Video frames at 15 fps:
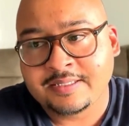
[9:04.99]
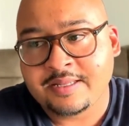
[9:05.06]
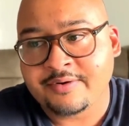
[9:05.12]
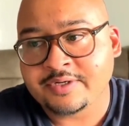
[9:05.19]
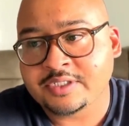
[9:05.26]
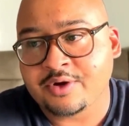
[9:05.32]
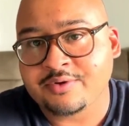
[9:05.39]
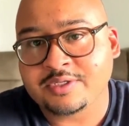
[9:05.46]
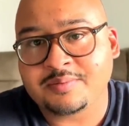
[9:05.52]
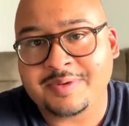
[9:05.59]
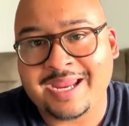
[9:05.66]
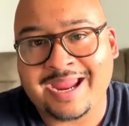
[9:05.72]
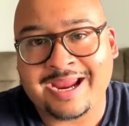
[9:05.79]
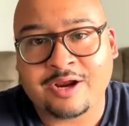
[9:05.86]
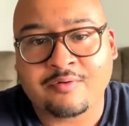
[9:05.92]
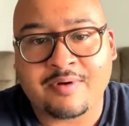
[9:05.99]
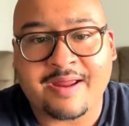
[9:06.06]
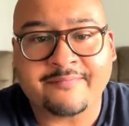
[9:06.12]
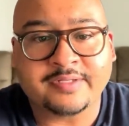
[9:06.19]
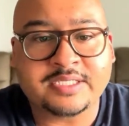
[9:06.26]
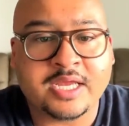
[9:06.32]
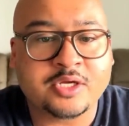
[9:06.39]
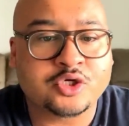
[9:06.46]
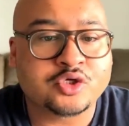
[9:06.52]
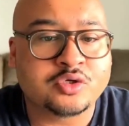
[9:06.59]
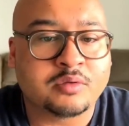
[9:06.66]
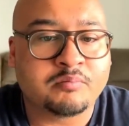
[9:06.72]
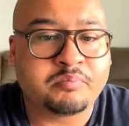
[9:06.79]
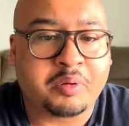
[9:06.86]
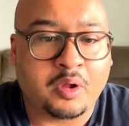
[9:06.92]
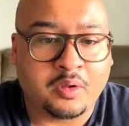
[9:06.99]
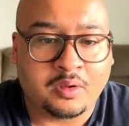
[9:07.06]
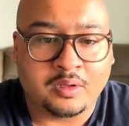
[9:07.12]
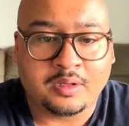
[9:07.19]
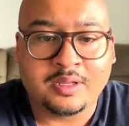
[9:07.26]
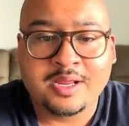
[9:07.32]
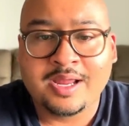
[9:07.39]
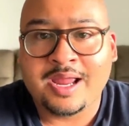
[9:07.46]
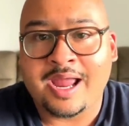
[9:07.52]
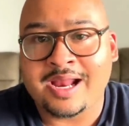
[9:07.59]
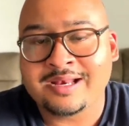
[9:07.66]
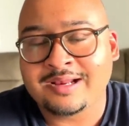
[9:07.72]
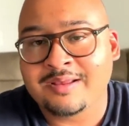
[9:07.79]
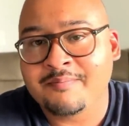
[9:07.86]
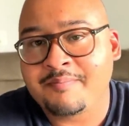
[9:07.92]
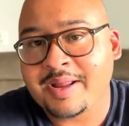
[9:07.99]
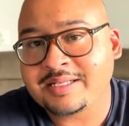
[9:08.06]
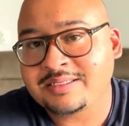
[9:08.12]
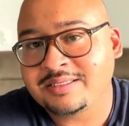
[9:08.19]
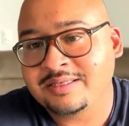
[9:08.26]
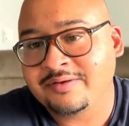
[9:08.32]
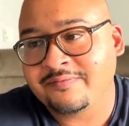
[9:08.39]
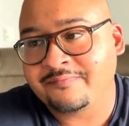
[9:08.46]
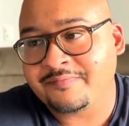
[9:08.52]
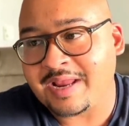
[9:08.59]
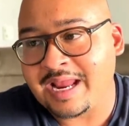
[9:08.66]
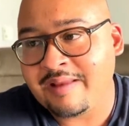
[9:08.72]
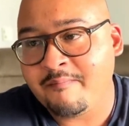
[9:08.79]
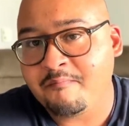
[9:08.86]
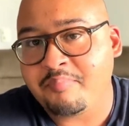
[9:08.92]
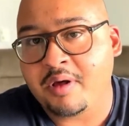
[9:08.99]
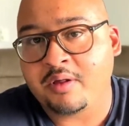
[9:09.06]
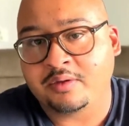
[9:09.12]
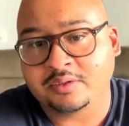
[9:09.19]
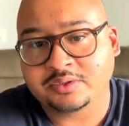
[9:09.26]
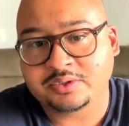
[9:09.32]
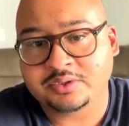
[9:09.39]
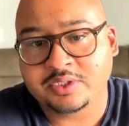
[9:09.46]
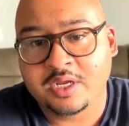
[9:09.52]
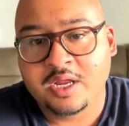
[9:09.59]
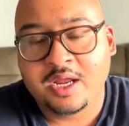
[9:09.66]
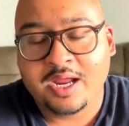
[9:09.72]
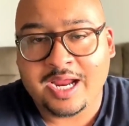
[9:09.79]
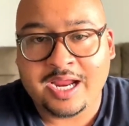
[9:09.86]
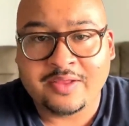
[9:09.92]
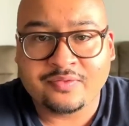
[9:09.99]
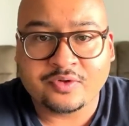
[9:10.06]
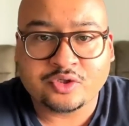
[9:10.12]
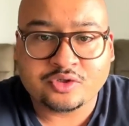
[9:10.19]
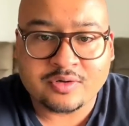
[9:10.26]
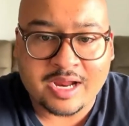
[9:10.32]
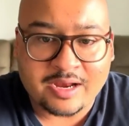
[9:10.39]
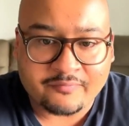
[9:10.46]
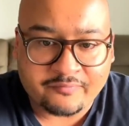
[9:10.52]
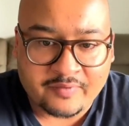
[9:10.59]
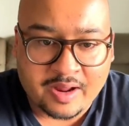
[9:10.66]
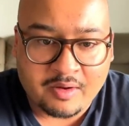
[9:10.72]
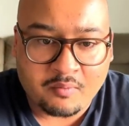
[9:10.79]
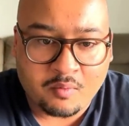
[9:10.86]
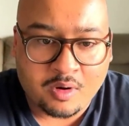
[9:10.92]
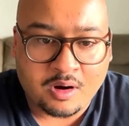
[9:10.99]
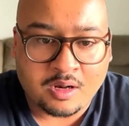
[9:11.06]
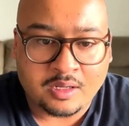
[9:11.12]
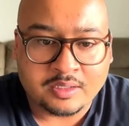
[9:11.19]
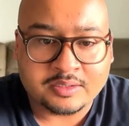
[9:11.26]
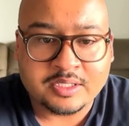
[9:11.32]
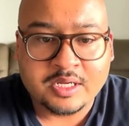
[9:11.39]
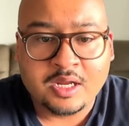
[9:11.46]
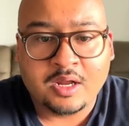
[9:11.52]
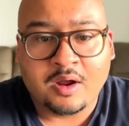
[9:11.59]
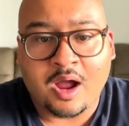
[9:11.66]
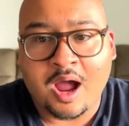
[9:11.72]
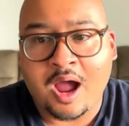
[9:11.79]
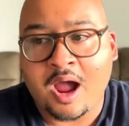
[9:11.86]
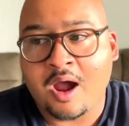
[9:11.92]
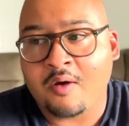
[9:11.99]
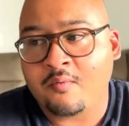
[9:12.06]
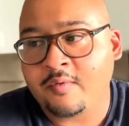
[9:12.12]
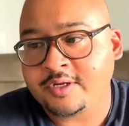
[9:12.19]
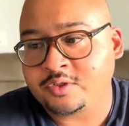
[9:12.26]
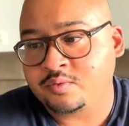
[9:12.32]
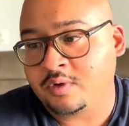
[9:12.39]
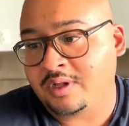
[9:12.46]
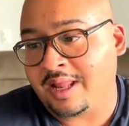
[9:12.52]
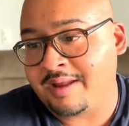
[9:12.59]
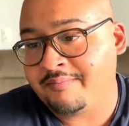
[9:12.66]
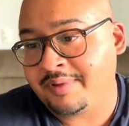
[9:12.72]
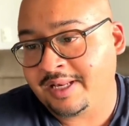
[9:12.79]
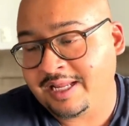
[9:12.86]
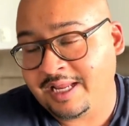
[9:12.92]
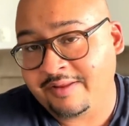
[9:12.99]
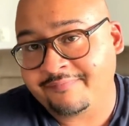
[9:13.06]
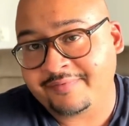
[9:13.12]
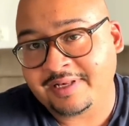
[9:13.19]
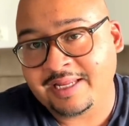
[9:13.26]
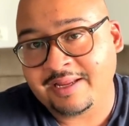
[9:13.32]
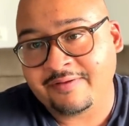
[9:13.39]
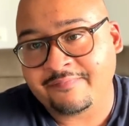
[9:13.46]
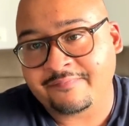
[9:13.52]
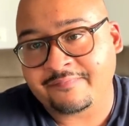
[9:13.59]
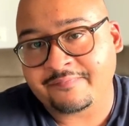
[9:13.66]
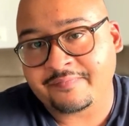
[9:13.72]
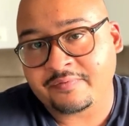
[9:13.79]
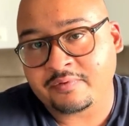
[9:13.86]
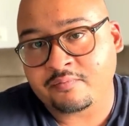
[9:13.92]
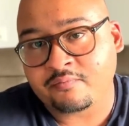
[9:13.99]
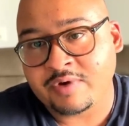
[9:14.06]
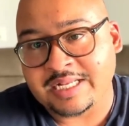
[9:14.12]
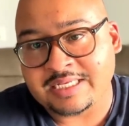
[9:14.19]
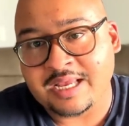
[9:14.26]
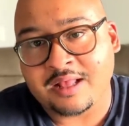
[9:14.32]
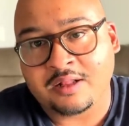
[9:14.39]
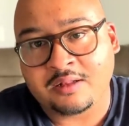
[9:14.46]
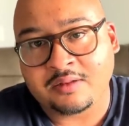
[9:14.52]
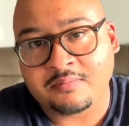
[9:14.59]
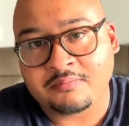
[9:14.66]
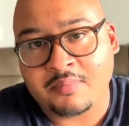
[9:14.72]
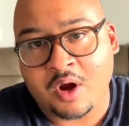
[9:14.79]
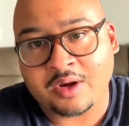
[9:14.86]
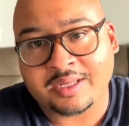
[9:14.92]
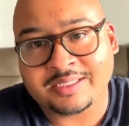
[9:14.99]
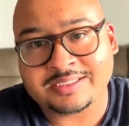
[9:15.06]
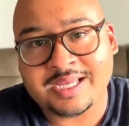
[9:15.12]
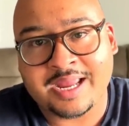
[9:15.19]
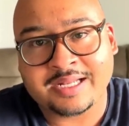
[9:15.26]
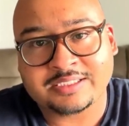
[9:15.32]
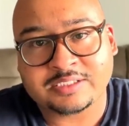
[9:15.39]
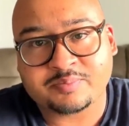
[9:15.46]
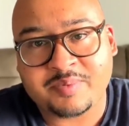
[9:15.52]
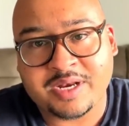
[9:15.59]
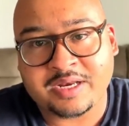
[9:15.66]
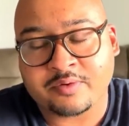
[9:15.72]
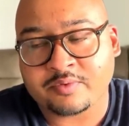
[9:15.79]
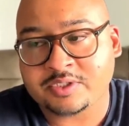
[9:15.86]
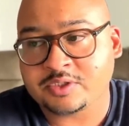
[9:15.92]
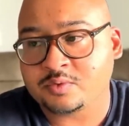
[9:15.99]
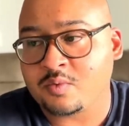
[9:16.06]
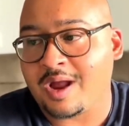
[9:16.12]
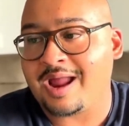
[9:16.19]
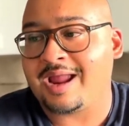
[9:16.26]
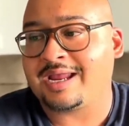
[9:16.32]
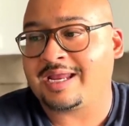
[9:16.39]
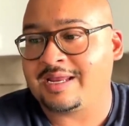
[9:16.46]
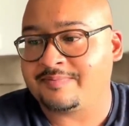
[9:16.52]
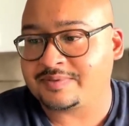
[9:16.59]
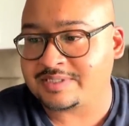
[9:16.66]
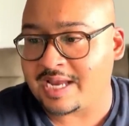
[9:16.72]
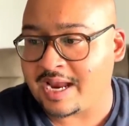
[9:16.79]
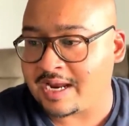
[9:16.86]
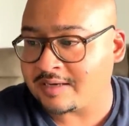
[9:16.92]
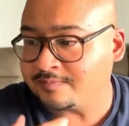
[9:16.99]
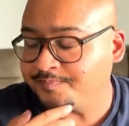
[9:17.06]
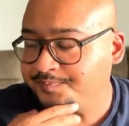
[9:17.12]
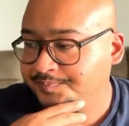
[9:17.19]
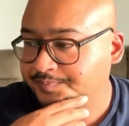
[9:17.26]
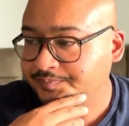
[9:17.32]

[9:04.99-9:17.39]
There is going to be a gravitational pull and competitive impulse in the TradFi world, which will, I believe, leave retail markets head spinning, which is why I keep saying